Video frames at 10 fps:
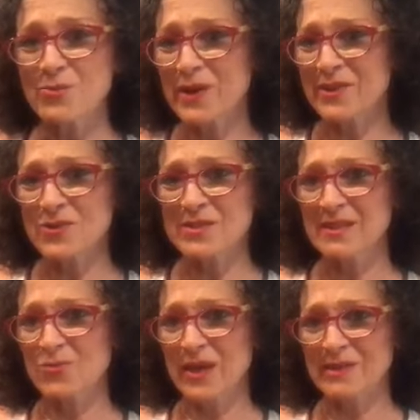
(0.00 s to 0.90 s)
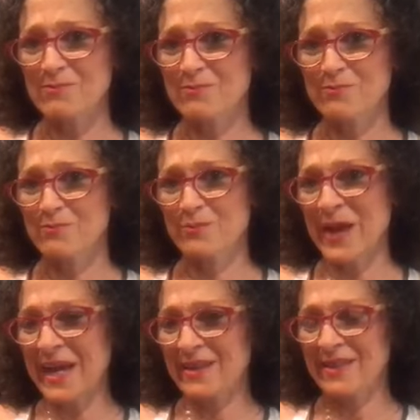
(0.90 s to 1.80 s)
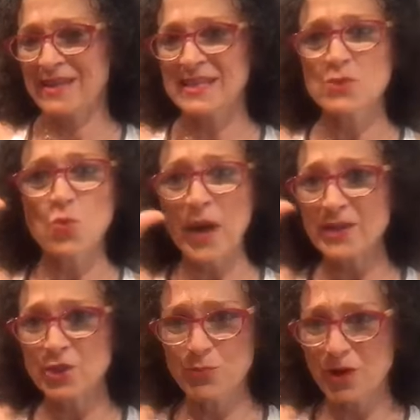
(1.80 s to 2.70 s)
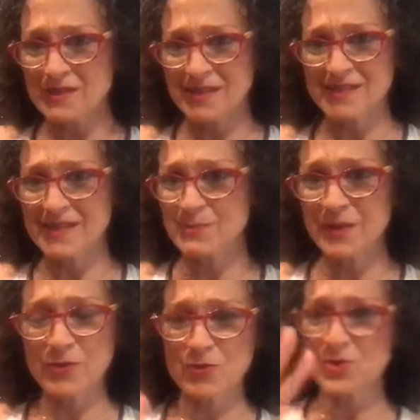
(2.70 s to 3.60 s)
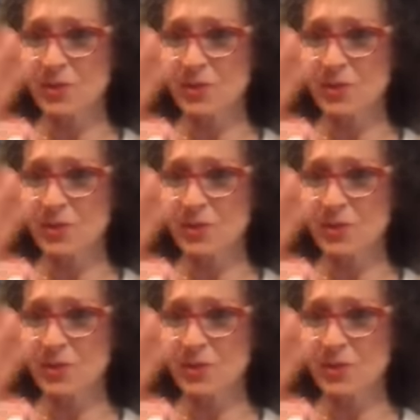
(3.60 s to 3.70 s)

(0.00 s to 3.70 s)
buy those little white packet things. That's way too processed. It's been through so